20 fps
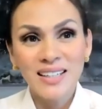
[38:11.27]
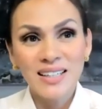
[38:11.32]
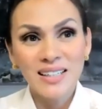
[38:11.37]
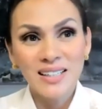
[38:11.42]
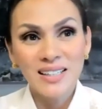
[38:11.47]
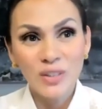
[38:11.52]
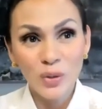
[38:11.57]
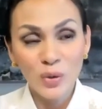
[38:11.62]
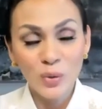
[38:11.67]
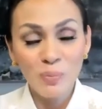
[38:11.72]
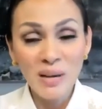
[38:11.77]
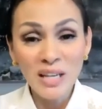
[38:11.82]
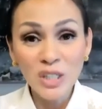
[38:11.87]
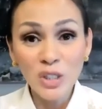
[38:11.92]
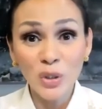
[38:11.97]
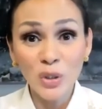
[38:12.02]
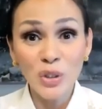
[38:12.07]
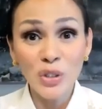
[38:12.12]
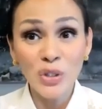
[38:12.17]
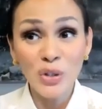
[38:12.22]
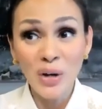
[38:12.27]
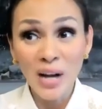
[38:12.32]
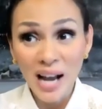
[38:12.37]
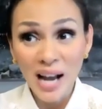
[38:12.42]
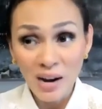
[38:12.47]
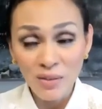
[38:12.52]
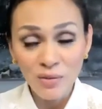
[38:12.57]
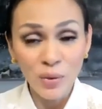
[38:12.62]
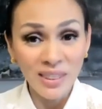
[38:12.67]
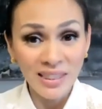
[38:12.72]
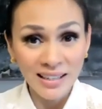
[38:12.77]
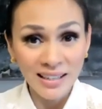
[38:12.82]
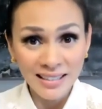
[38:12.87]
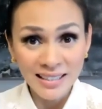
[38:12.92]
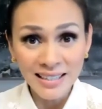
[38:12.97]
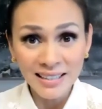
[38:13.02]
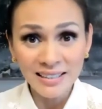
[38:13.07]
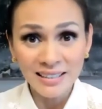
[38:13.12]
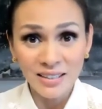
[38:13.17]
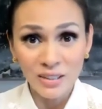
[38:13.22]
so make sure you have what they
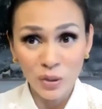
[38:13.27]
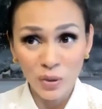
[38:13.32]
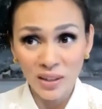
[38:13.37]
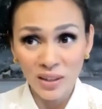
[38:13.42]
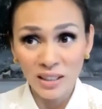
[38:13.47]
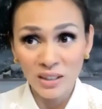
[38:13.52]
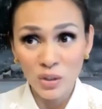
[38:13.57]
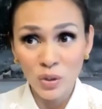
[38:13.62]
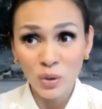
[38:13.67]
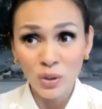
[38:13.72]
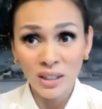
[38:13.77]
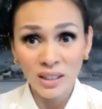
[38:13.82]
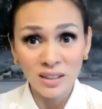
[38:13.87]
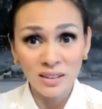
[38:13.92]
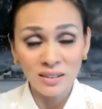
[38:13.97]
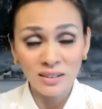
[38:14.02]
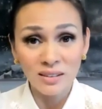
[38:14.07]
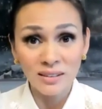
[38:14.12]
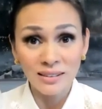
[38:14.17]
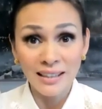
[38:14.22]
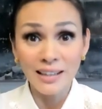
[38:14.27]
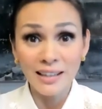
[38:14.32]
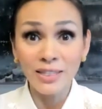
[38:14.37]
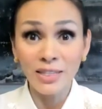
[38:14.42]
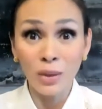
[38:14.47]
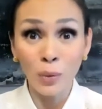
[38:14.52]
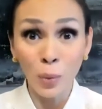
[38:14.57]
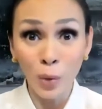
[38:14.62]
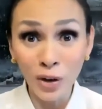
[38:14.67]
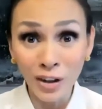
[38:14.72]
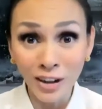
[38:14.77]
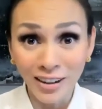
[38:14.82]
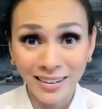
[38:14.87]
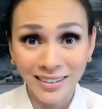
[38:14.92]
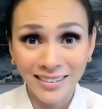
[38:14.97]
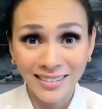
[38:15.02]
need so that you can get the work.